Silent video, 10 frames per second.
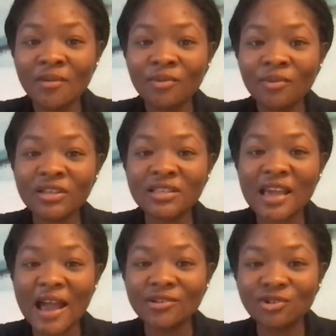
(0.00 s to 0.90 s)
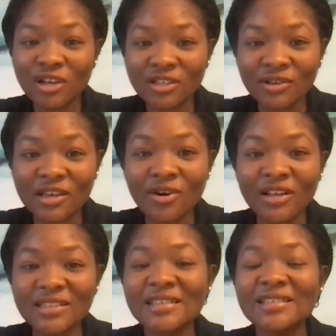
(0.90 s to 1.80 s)
because he
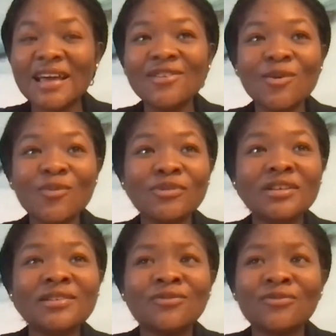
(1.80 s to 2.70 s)
got a sign up within